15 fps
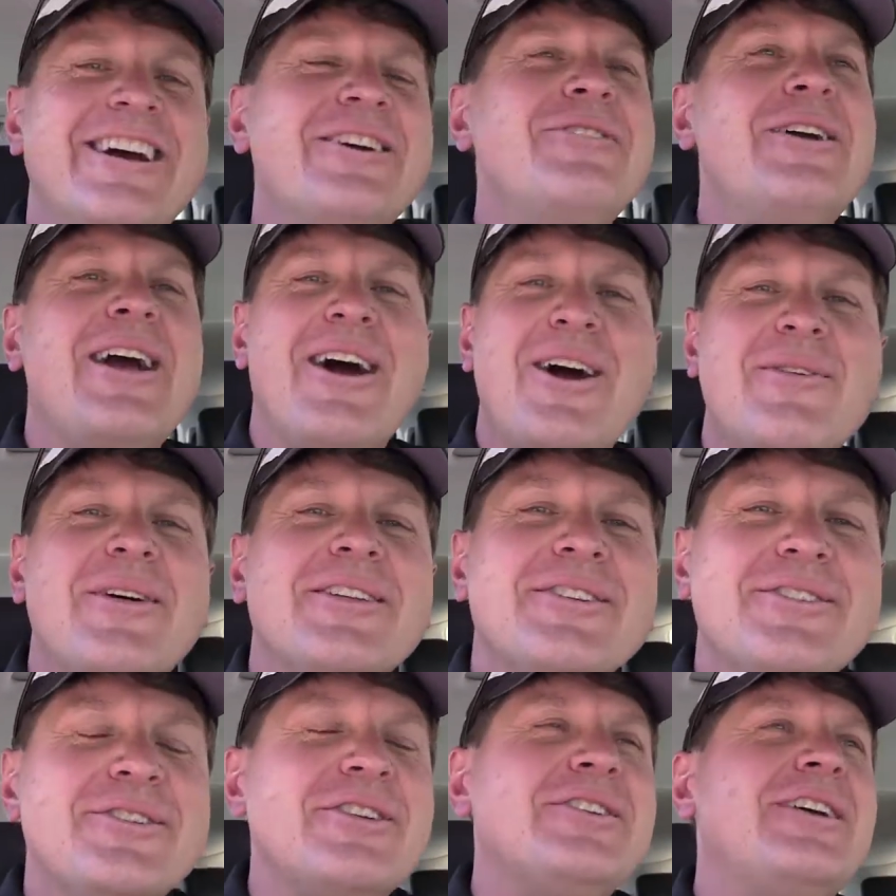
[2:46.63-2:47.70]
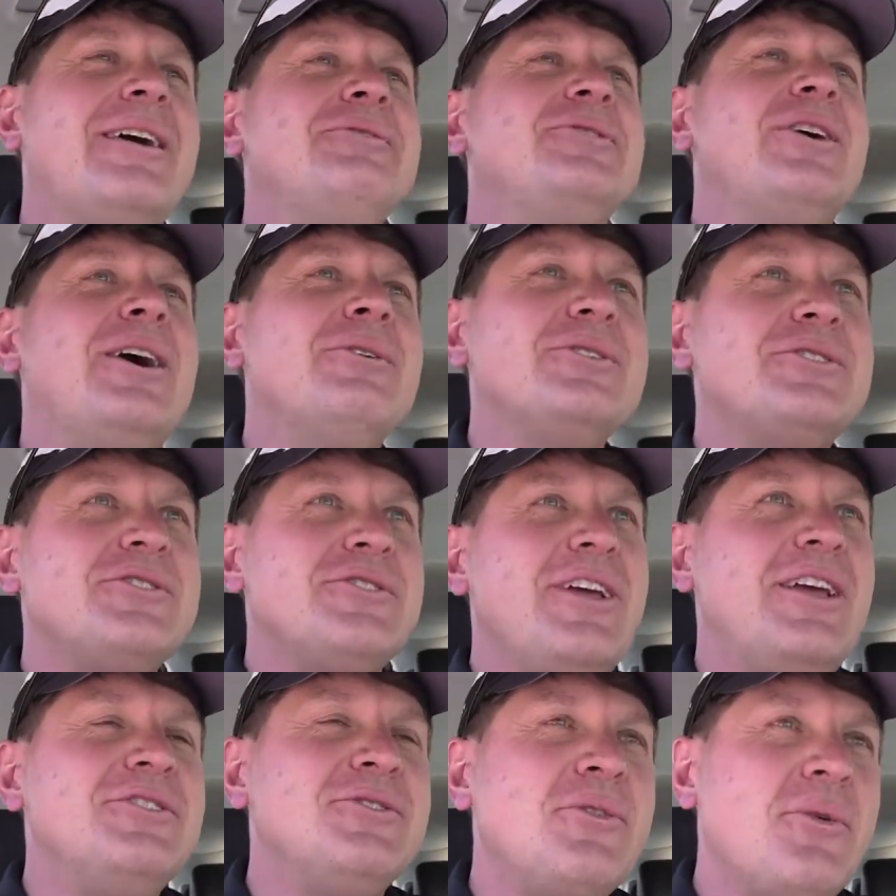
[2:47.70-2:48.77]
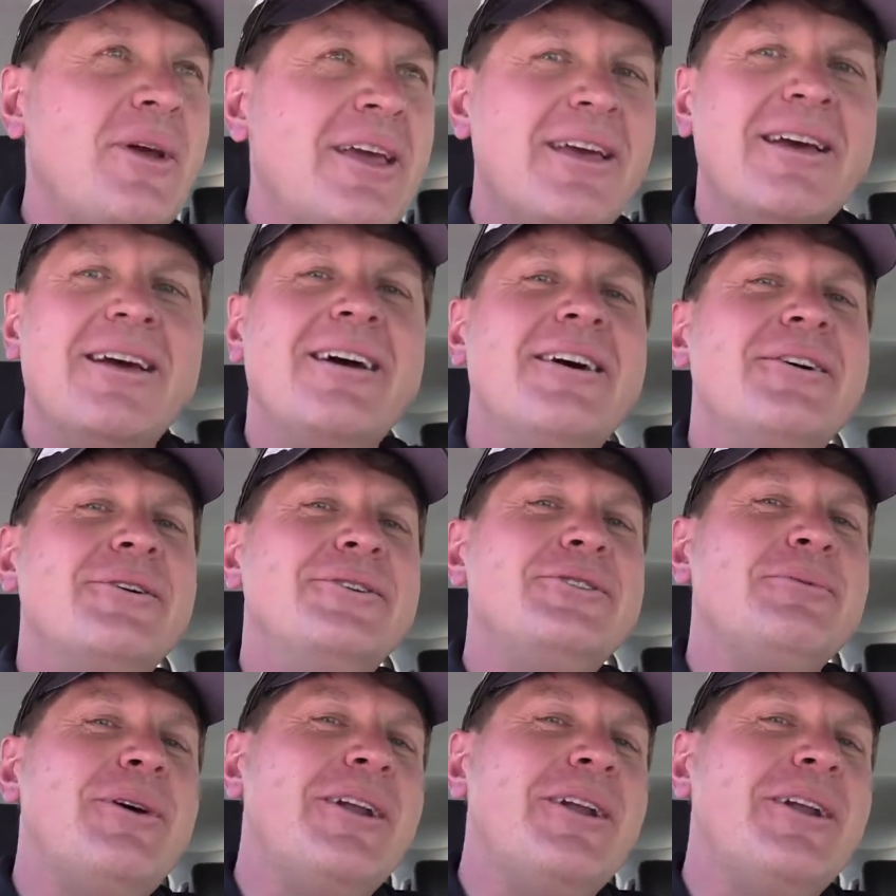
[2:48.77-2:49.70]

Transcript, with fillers: here we are about to start the time trial, which is stage three. Who's your